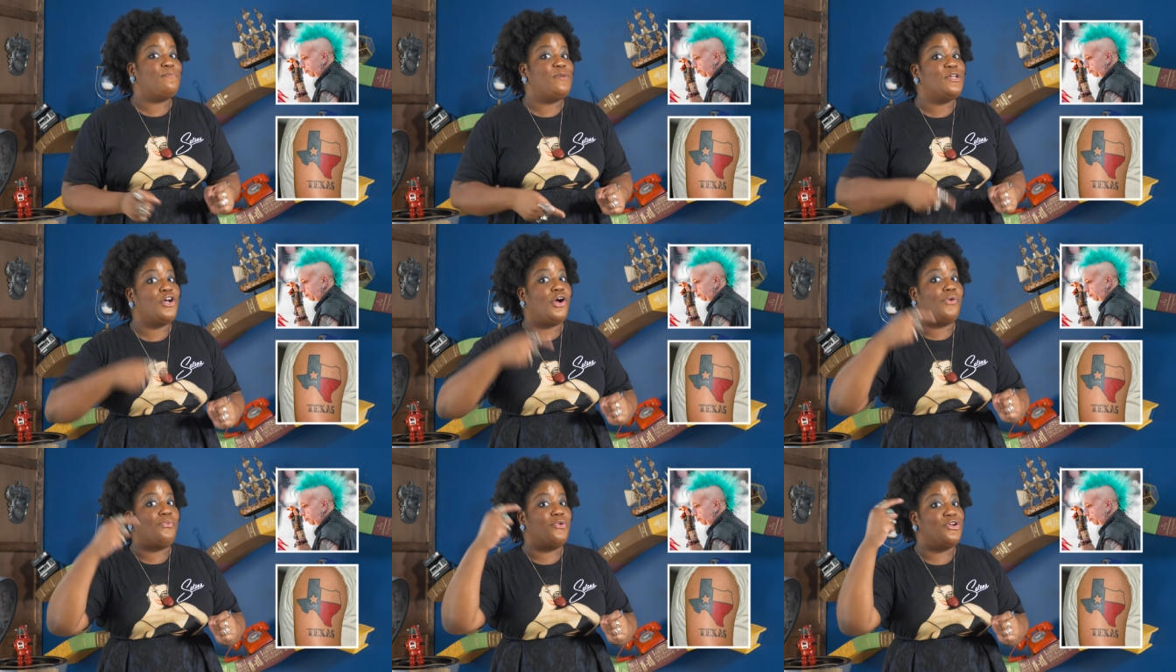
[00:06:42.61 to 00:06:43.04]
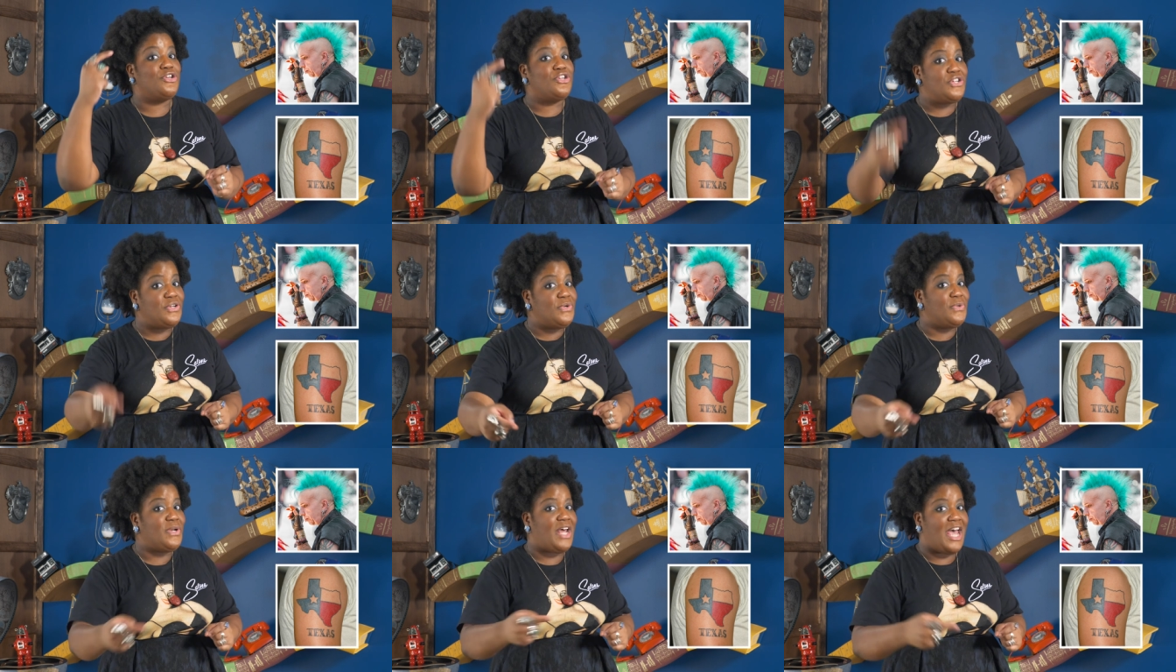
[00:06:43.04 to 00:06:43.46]
been a
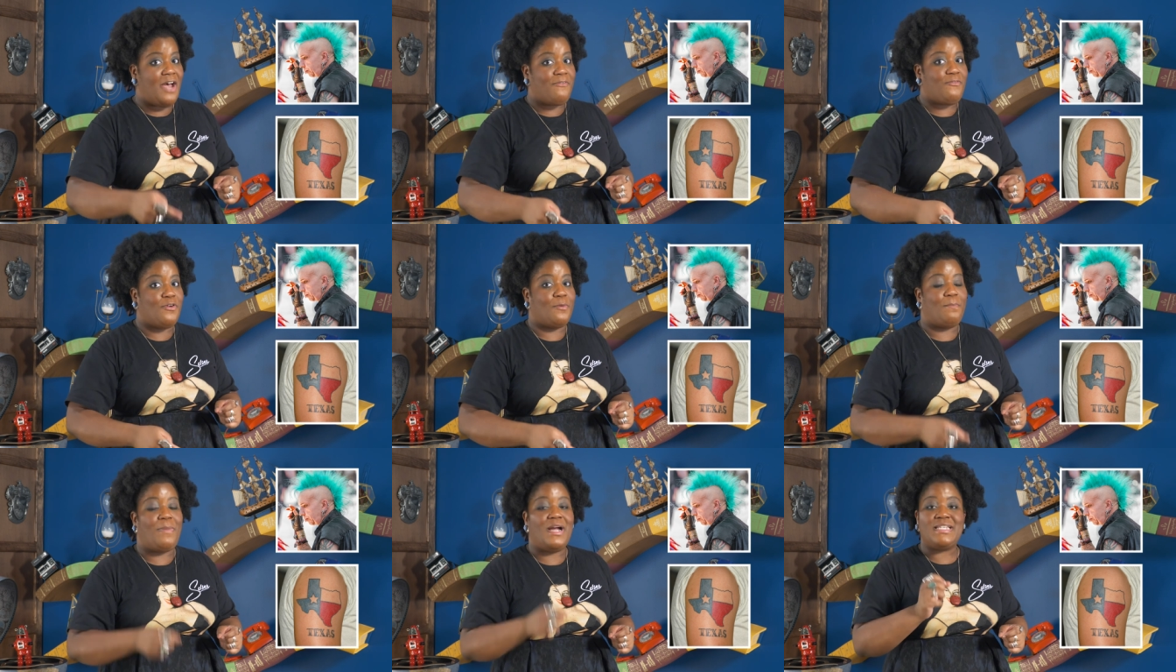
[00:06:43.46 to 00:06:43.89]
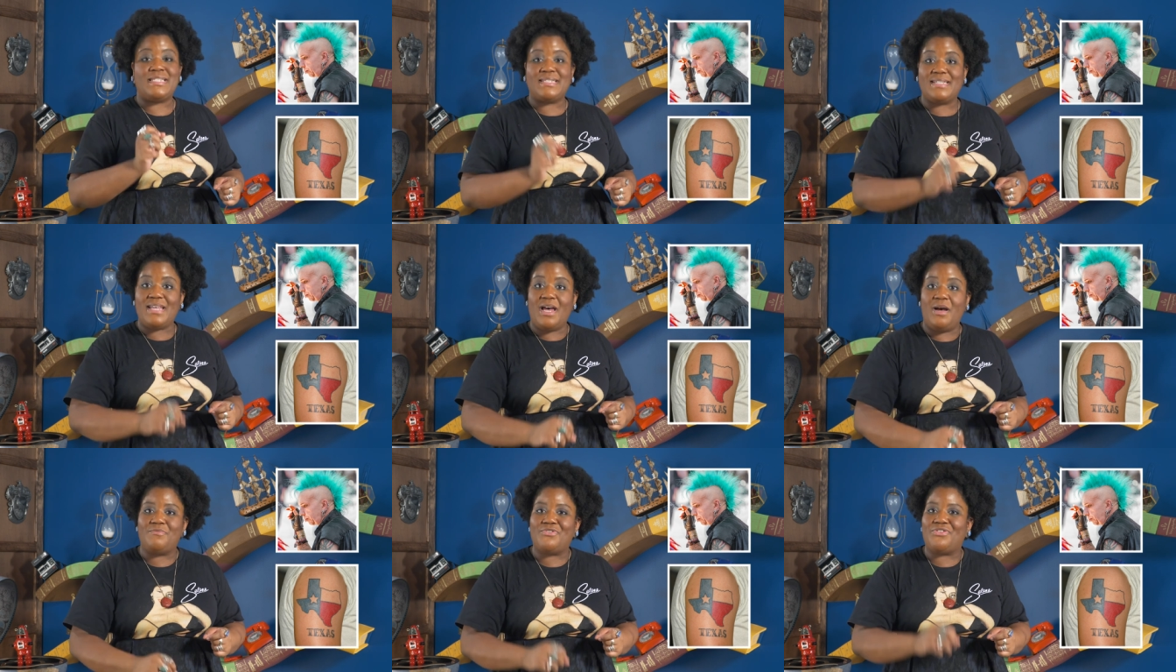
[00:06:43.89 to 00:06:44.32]
renewed effort by
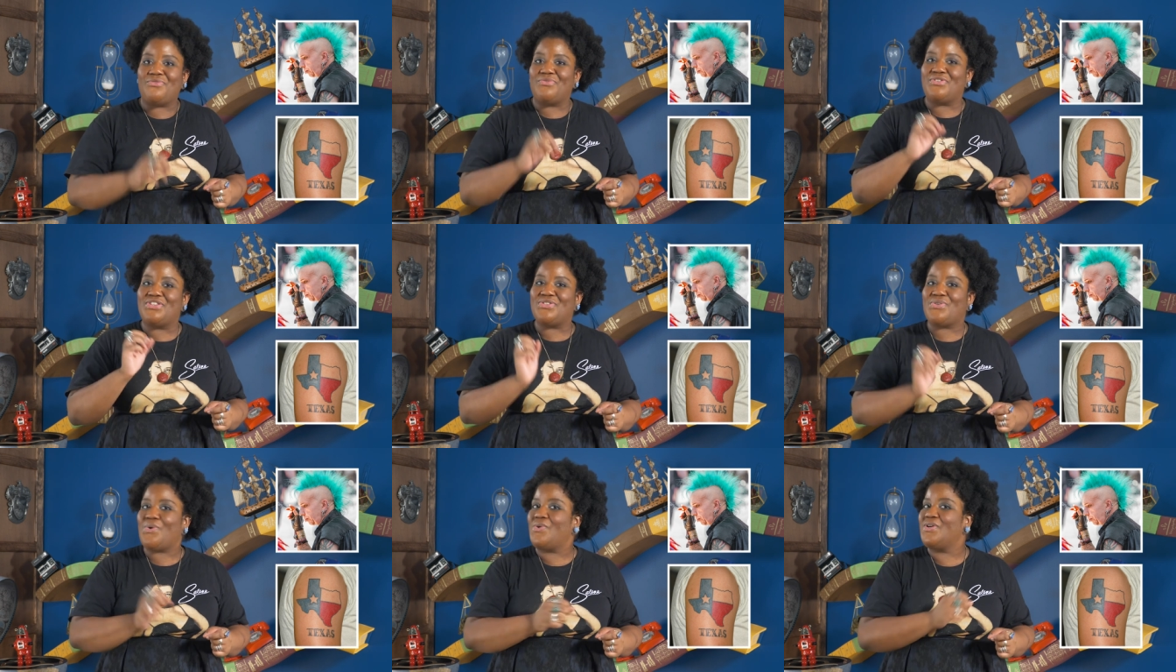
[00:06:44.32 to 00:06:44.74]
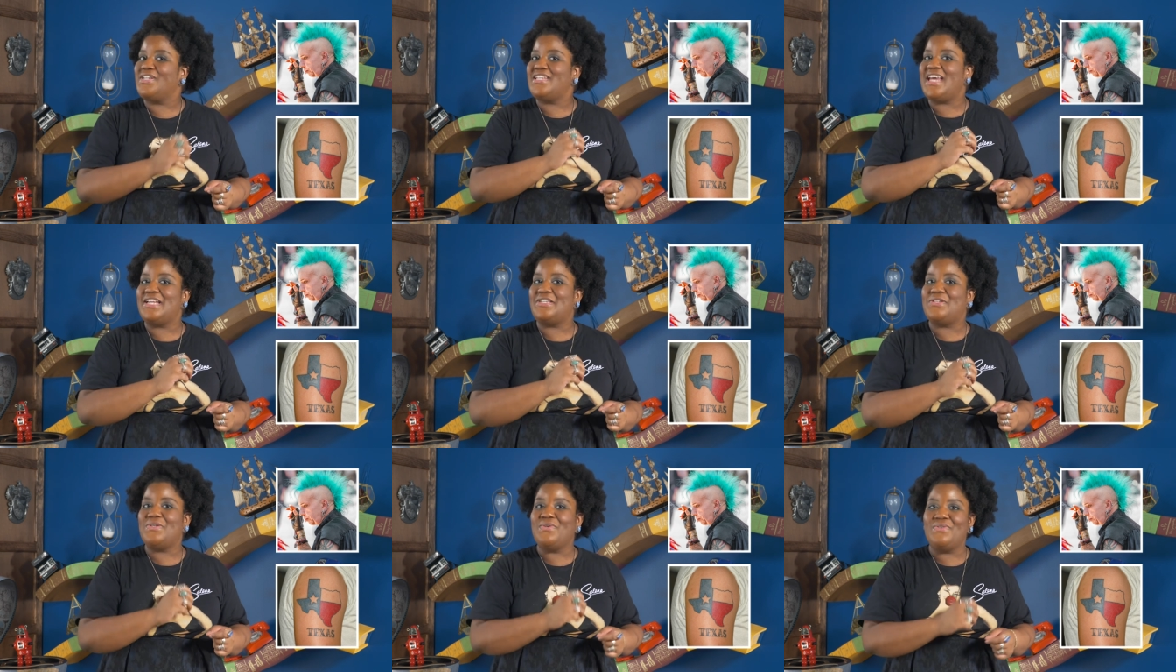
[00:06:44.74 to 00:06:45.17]
some to restore
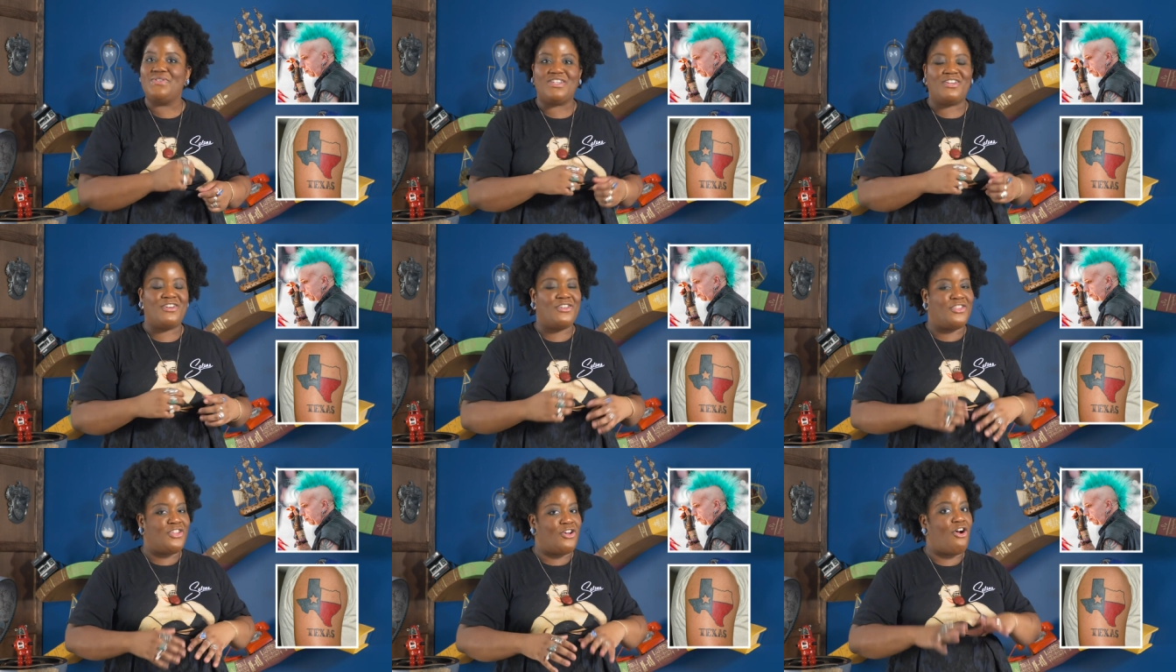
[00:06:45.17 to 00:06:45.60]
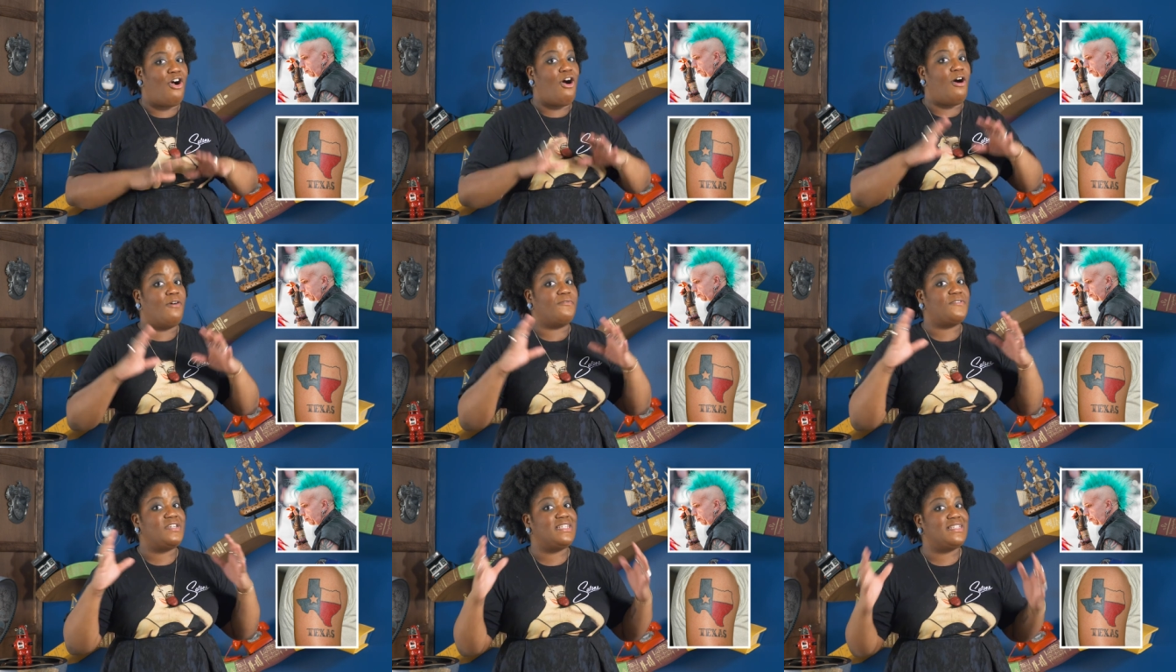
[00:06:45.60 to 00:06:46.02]
tattoos to their
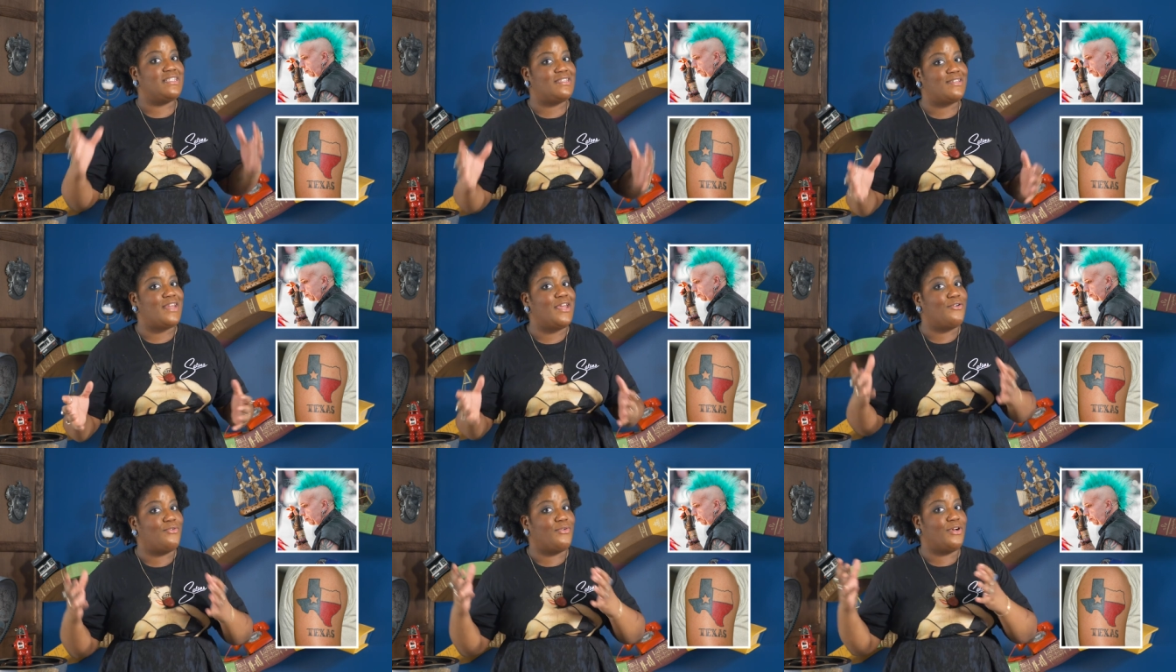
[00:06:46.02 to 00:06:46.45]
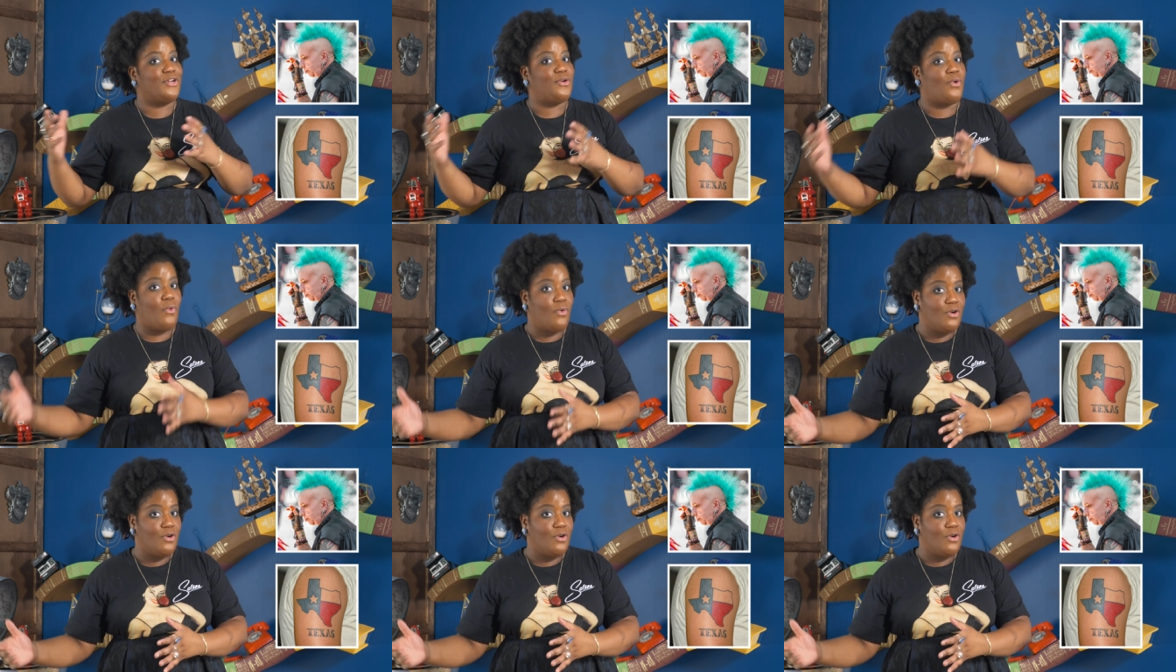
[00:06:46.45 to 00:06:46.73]
often sacred sacred